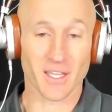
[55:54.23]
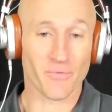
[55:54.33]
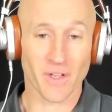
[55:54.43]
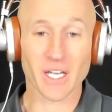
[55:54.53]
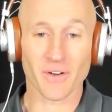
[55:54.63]

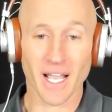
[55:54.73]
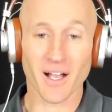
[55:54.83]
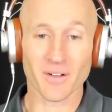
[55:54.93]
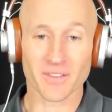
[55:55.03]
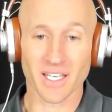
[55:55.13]
they
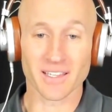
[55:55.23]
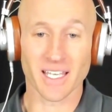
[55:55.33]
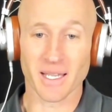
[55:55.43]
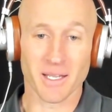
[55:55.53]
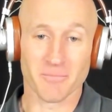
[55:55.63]
figured out
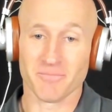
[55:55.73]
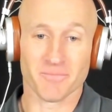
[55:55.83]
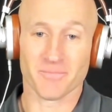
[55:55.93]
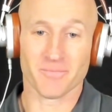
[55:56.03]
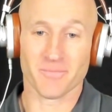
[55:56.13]
that
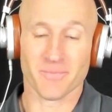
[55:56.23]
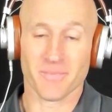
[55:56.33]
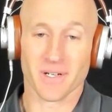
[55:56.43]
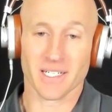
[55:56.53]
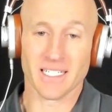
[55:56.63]
they
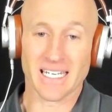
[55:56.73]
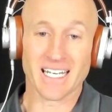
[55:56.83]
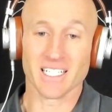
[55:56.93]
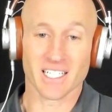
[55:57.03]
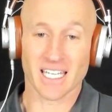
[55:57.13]

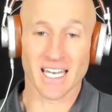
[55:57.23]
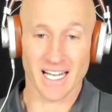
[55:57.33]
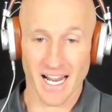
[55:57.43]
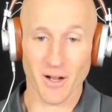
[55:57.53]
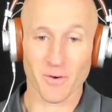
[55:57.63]
needed to
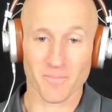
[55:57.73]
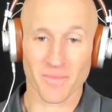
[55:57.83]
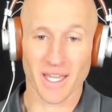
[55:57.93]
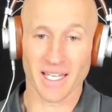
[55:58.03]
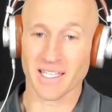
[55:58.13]
get it out,